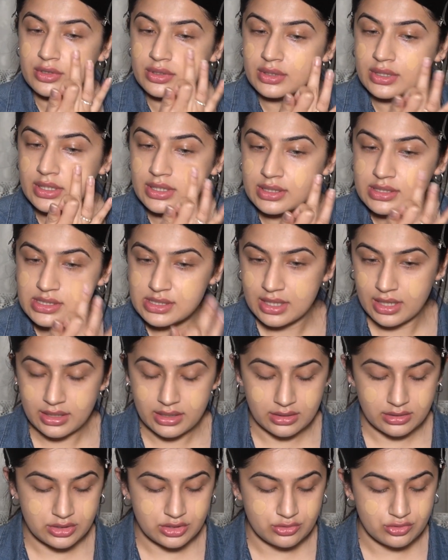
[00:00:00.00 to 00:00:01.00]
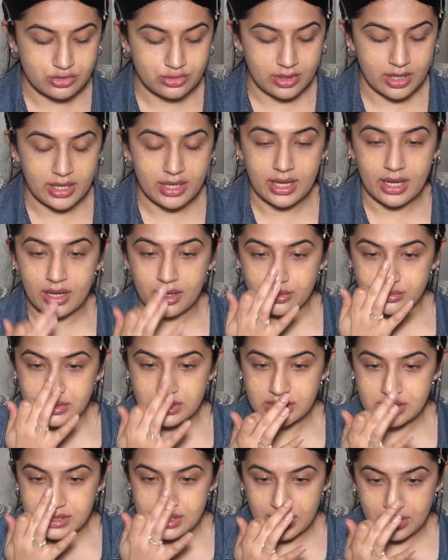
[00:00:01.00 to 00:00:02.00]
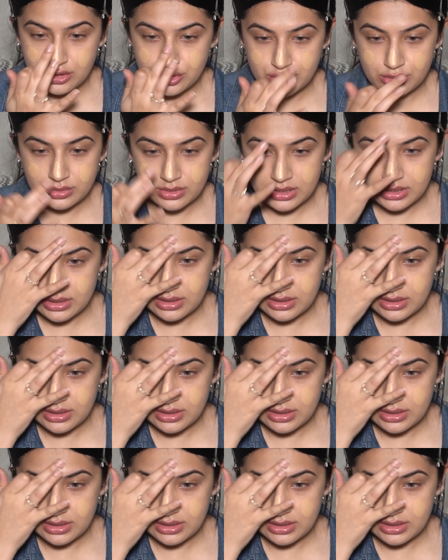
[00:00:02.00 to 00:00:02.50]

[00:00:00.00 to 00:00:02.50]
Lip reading: really excited to try out is actually